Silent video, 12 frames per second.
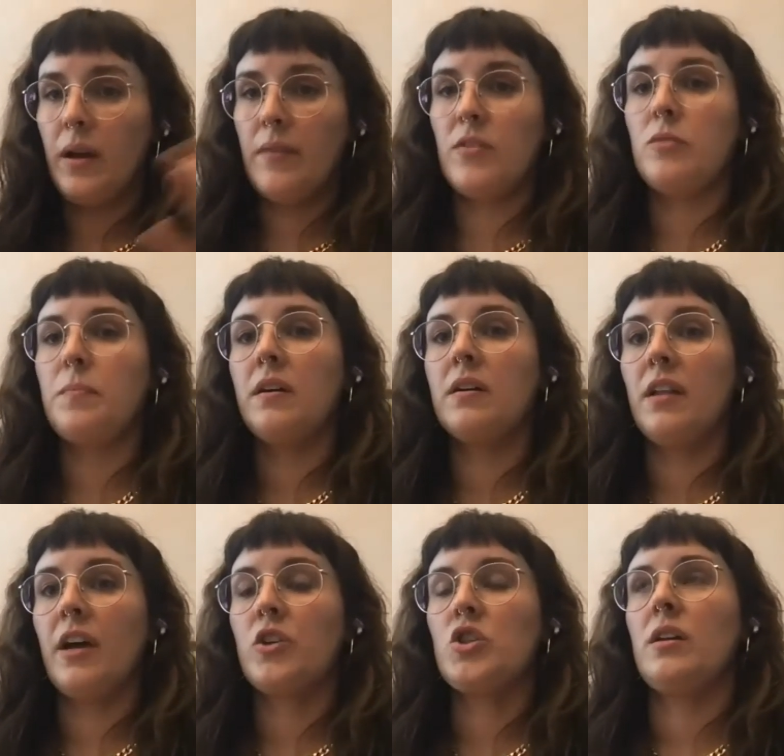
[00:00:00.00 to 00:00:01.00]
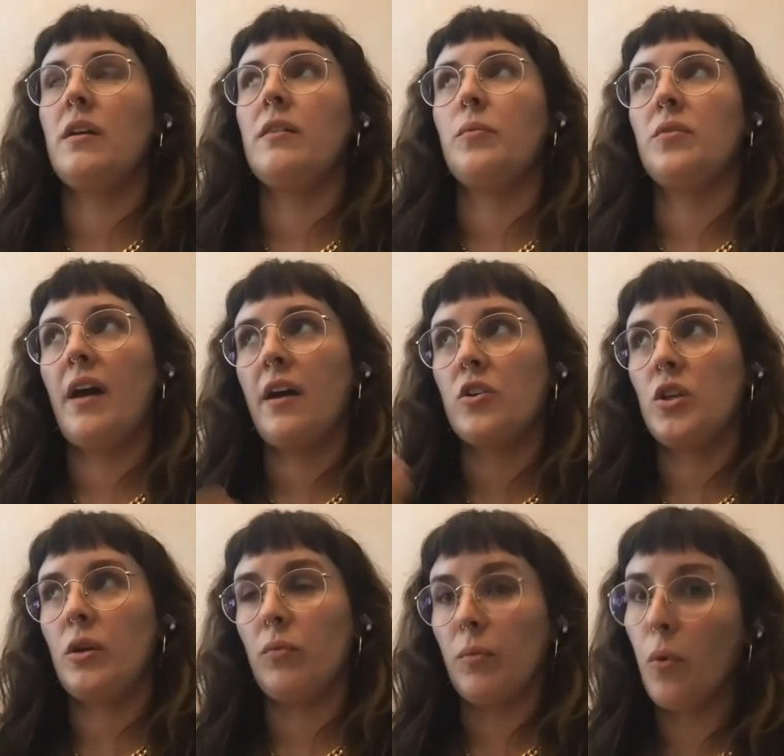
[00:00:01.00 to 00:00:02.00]
We have this big collection, and there was
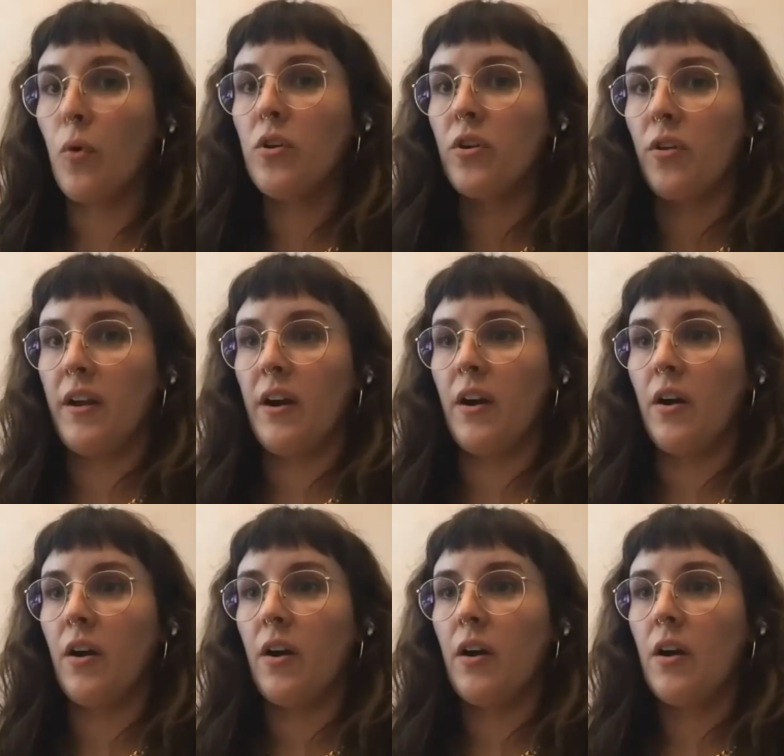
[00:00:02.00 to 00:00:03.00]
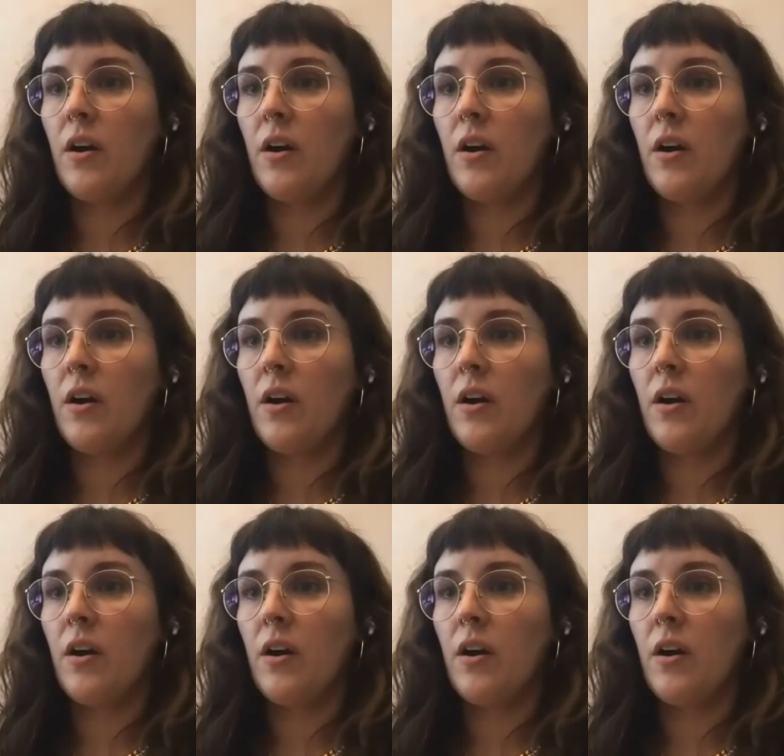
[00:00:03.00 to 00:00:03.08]
actually a reporter there